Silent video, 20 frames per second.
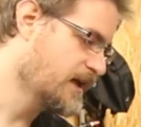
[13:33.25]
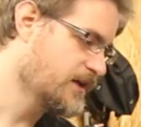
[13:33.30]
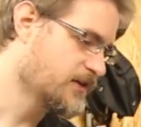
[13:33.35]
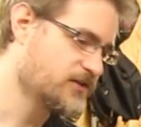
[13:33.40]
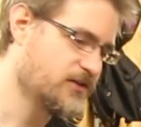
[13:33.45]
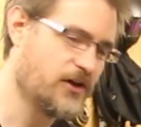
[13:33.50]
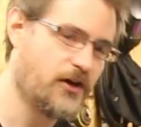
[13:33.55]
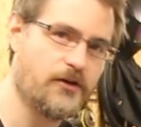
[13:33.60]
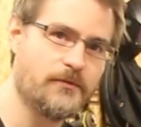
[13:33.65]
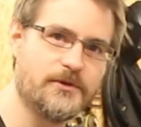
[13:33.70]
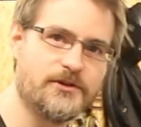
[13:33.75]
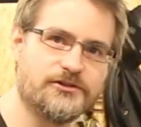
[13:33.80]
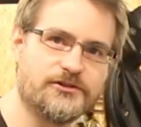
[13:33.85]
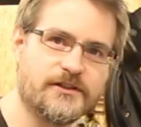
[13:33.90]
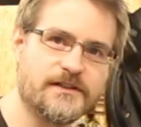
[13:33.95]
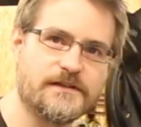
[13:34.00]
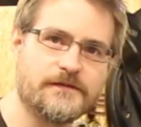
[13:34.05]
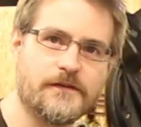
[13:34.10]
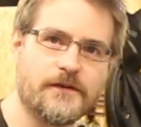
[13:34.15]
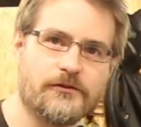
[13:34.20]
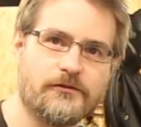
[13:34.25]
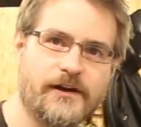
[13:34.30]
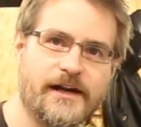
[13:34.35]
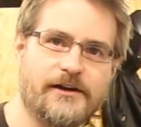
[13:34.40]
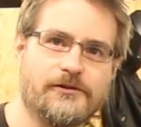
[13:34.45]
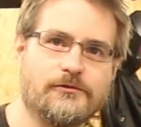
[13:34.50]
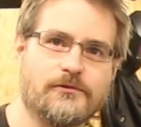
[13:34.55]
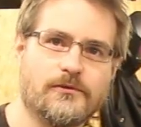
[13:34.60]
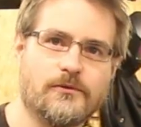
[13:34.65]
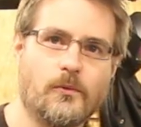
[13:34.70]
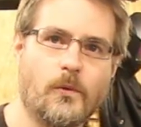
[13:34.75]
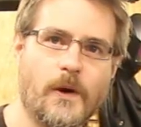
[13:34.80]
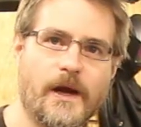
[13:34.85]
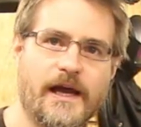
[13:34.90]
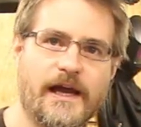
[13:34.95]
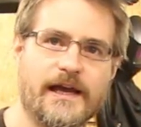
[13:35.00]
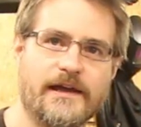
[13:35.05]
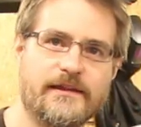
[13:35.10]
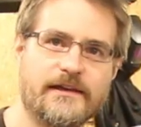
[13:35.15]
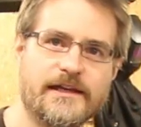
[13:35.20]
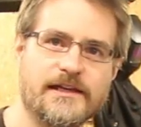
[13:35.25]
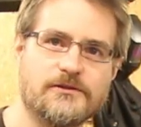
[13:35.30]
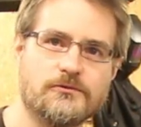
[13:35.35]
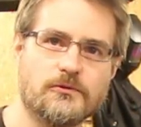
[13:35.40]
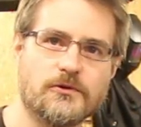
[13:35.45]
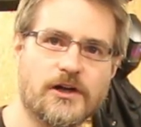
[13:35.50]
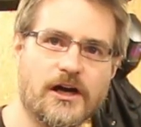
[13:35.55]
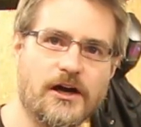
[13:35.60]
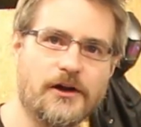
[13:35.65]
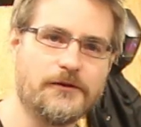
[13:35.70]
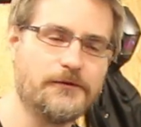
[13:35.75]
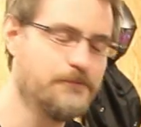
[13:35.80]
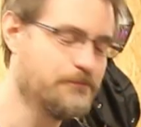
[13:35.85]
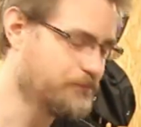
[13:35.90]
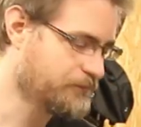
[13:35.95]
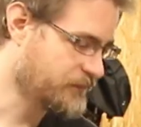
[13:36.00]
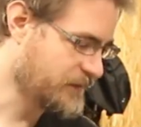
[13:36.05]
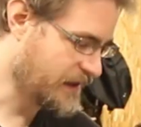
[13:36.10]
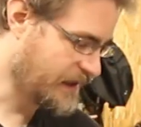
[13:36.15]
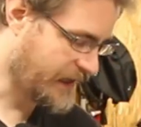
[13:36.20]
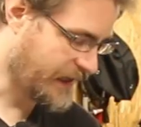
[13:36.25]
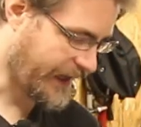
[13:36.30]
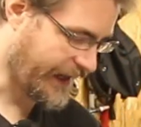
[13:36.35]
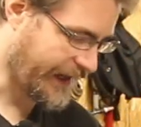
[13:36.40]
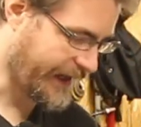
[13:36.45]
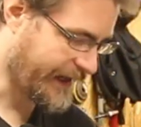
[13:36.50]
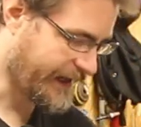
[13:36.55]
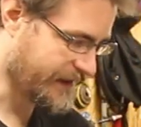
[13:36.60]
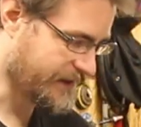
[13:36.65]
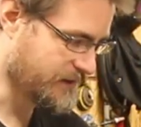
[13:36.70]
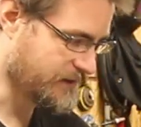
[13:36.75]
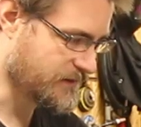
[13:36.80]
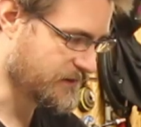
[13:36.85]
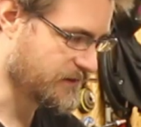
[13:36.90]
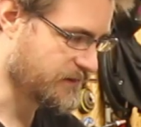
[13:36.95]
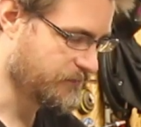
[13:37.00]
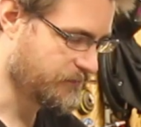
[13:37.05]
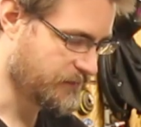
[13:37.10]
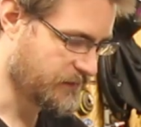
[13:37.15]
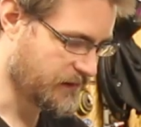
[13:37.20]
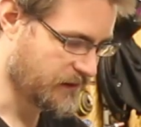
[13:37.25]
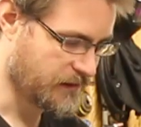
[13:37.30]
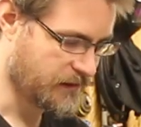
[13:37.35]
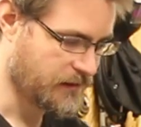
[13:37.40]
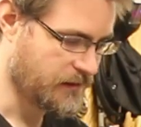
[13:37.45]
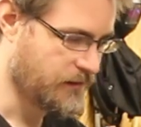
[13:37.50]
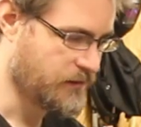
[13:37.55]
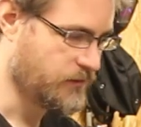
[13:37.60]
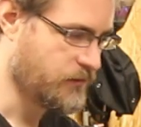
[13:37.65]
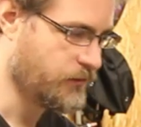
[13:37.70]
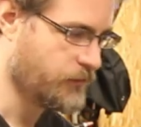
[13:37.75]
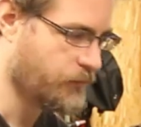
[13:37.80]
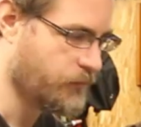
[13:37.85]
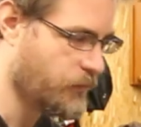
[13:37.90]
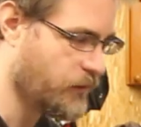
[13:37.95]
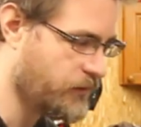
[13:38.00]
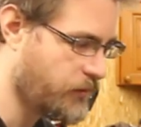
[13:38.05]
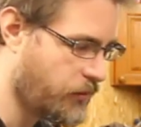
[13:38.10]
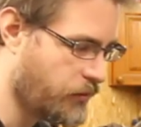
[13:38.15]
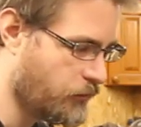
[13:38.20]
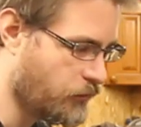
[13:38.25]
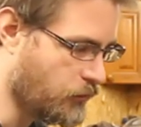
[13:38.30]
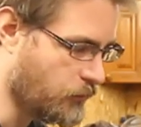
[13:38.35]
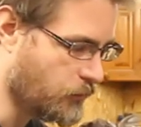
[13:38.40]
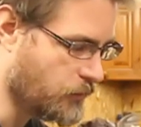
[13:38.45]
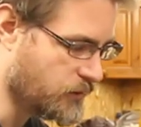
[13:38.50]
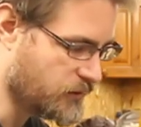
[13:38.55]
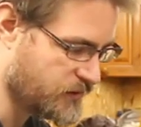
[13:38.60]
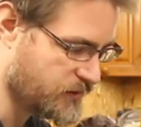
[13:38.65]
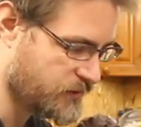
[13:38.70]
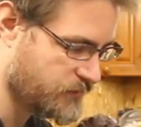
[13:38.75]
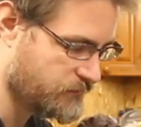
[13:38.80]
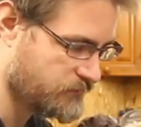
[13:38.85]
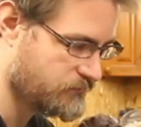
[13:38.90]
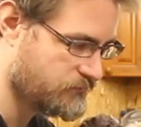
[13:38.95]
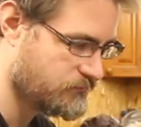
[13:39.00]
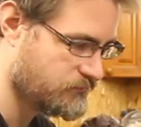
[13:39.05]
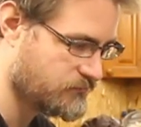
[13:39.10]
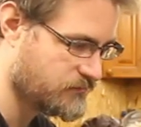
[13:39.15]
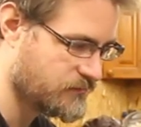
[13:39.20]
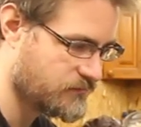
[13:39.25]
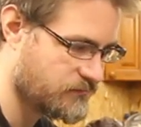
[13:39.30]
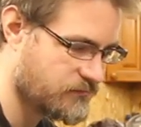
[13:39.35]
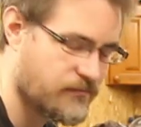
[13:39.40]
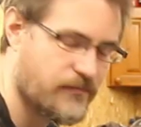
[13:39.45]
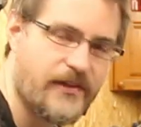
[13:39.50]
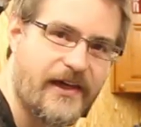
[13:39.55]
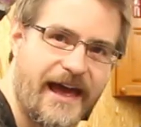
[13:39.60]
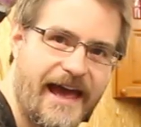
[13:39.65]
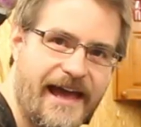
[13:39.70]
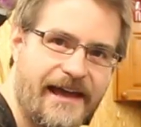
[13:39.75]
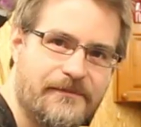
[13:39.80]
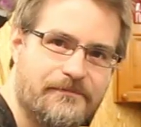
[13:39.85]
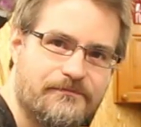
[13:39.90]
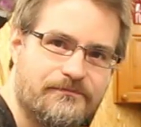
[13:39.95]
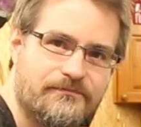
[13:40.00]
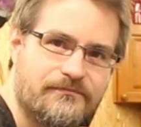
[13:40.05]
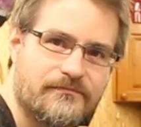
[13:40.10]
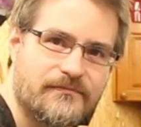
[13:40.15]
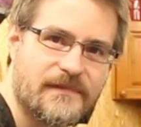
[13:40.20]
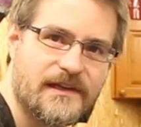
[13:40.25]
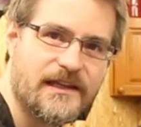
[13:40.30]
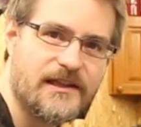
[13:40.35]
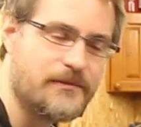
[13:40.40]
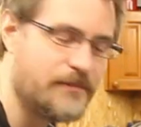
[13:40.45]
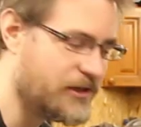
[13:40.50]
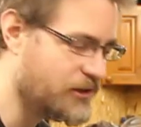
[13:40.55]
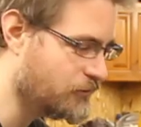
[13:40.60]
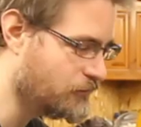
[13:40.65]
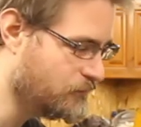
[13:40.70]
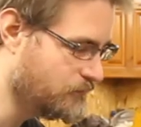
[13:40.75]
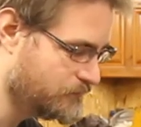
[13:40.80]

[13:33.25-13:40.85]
So I've been trying to figure out where these will go, and one thought was there in the middle,